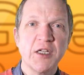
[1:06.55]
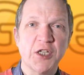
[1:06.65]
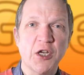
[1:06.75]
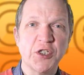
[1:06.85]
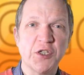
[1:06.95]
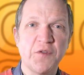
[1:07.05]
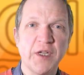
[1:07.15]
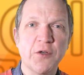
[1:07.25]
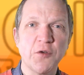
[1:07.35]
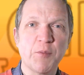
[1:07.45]
such as a
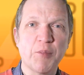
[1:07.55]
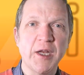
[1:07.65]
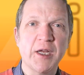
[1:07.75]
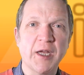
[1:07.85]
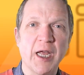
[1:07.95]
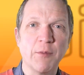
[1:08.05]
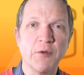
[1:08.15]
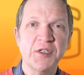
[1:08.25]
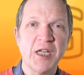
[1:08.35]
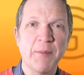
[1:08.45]
vehicle's brake cable
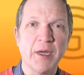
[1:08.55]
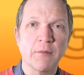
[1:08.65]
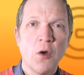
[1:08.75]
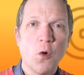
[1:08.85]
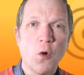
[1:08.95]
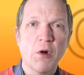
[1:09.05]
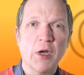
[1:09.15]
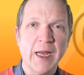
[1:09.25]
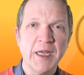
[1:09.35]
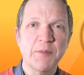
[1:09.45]
snapping or a
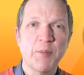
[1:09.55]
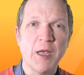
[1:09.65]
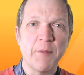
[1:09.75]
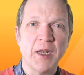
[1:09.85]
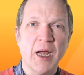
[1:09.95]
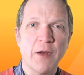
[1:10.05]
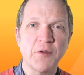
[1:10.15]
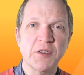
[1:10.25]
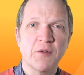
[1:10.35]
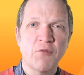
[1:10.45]
gas pipe in a
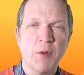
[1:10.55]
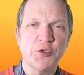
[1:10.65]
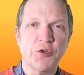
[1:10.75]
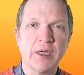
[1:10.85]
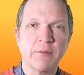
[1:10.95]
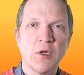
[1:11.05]
house rupturing.